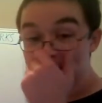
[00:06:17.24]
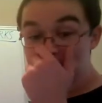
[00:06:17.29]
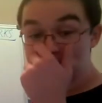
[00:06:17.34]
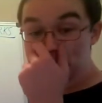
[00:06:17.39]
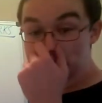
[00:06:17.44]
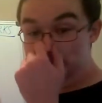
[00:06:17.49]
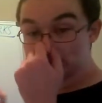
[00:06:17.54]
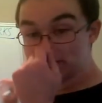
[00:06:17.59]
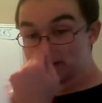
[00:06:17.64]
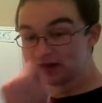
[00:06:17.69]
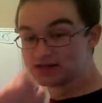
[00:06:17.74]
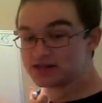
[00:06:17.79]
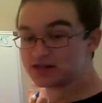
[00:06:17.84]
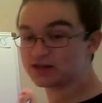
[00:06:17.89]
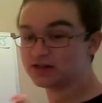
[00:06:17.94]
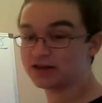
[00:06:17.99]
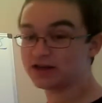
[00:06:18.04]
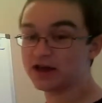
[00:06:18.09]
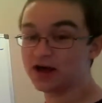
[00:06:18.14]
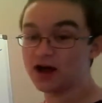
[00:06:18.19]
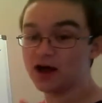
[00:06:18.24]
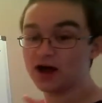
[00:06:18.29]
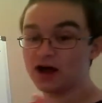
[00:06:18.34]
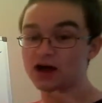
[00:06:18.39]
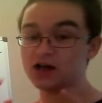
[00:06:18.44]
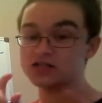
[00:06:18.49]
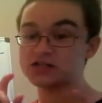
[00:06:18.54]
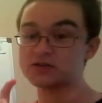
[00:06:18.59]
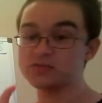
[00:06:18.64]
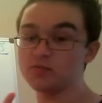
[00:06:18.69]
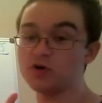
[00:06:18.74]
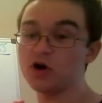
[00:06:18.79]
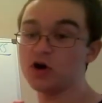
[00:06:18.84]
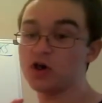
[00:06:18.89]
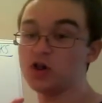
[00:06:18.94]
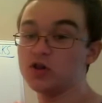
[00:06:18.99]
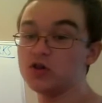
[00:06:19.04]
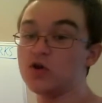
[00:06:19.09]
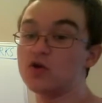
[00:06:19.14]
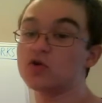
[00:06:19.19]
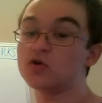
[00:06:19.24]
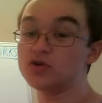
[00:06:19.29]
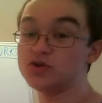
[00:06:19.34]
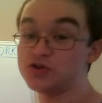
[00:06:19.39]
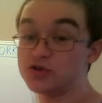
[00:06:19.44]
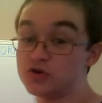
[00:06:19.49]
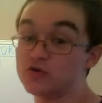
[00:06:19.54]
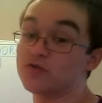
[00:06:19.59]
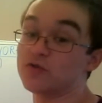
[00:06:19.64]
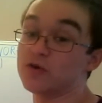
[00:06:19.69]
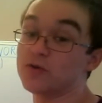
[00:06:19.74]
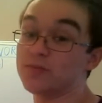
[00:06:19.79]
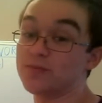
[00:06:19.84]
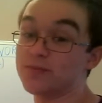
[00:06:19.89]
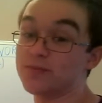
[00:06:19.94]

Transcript: is basically a small local server.